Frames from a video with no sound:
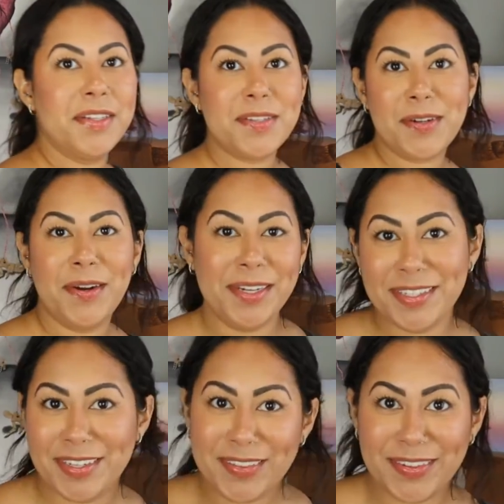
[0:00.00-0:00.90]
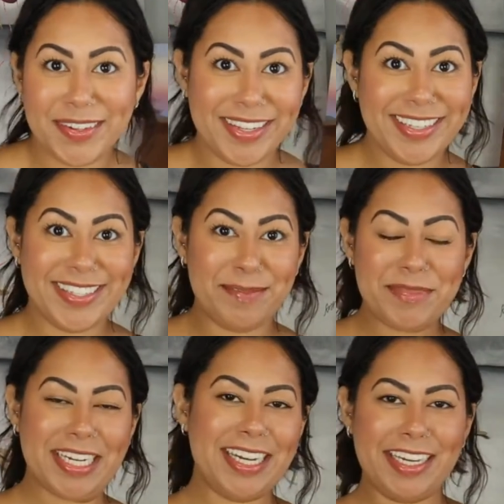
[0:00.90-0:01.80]
Starting to look like
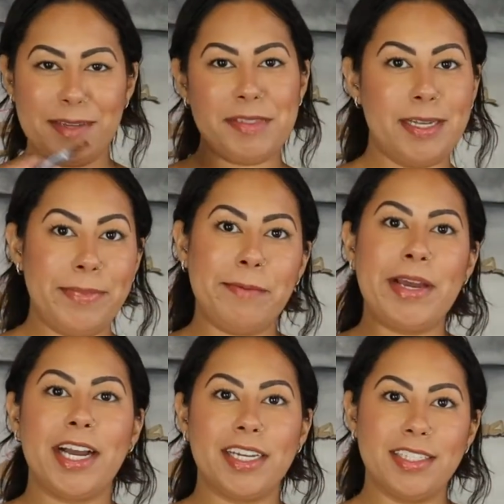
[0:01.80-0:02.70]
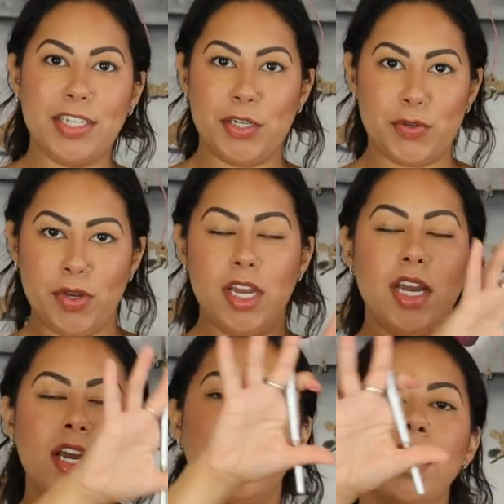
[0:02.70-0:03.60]
something. I keep stepping back because, you know,
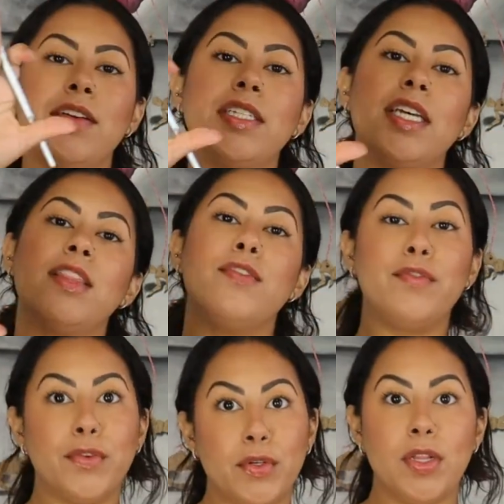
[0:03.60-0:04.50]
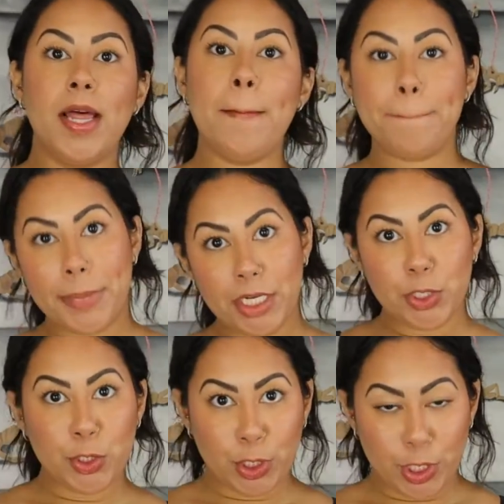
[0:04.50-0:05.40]
you have to get the full
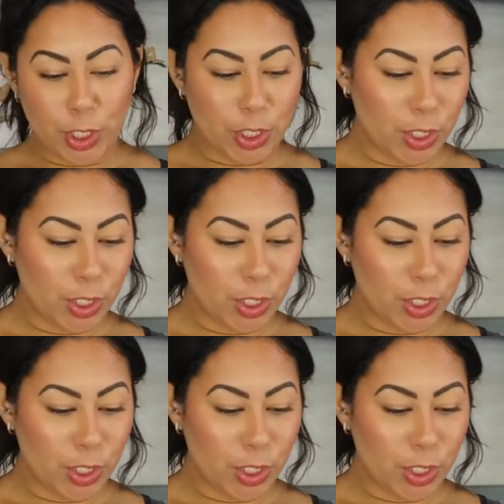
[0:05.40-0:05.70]
picture